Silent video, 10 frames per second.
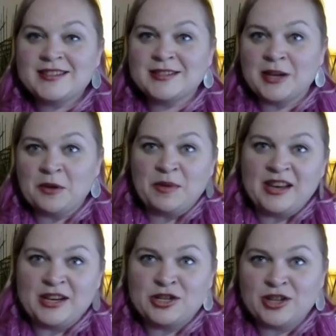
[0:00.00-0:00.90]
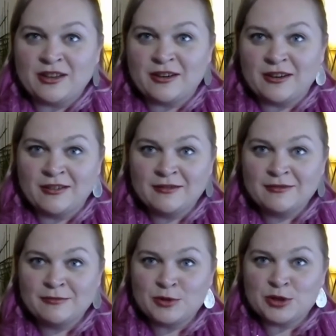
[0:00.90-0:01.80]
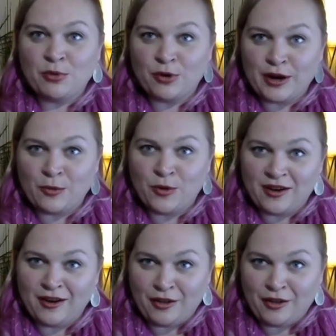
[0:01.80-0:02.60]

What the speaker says: this is going to be each other supporting one